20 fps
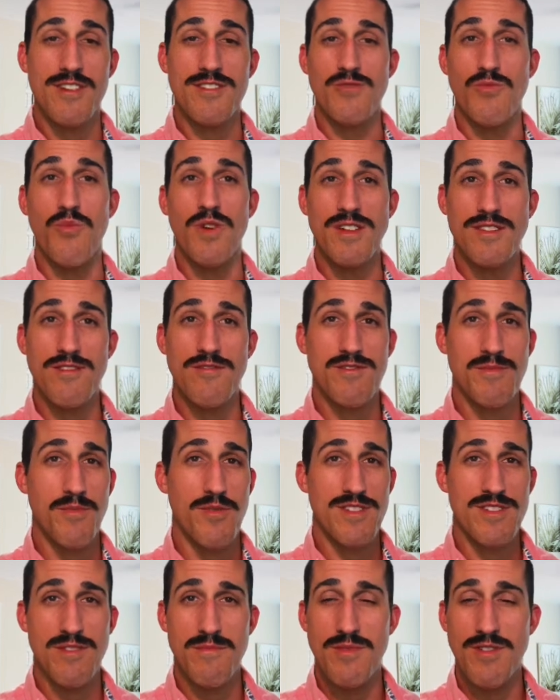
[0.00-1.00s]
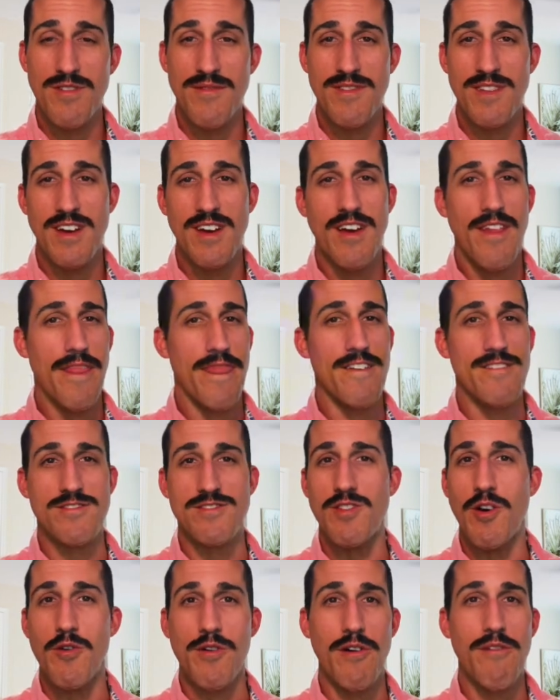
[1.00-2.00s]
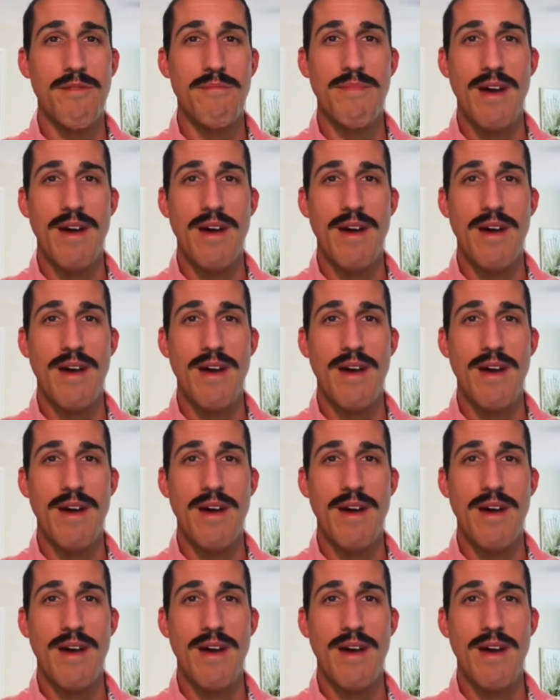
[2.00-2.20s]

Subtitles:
once those points are moved, there's no going